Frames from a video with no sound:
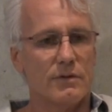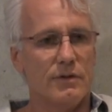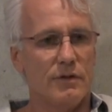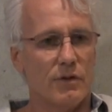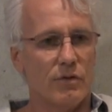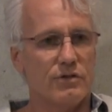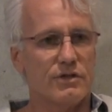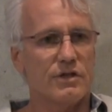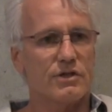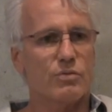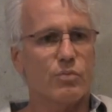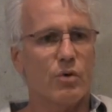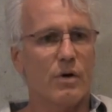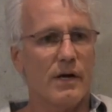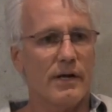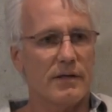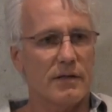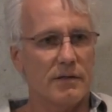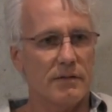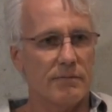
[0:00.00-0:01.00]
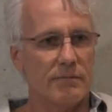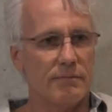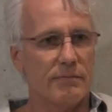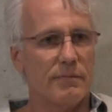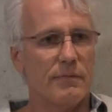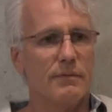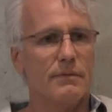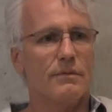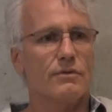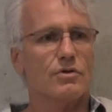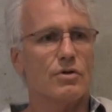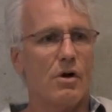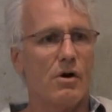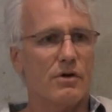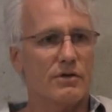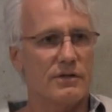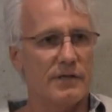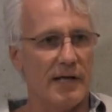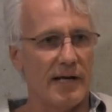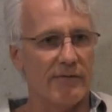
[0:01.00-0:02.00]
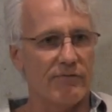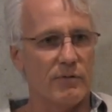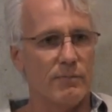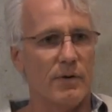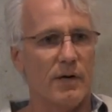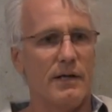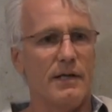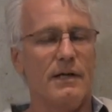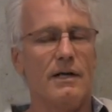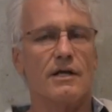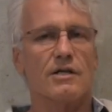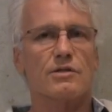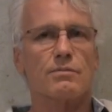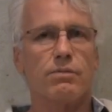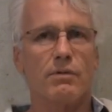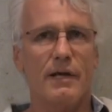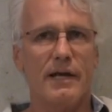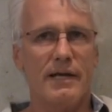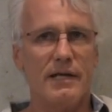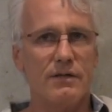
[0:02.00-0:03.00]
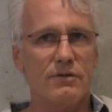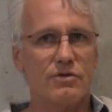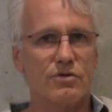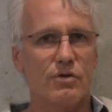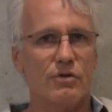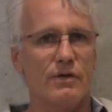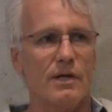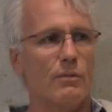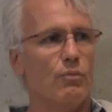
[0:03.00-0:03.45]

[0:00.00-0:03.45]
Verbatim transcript: you know, just where I can Talk to everybody and explain to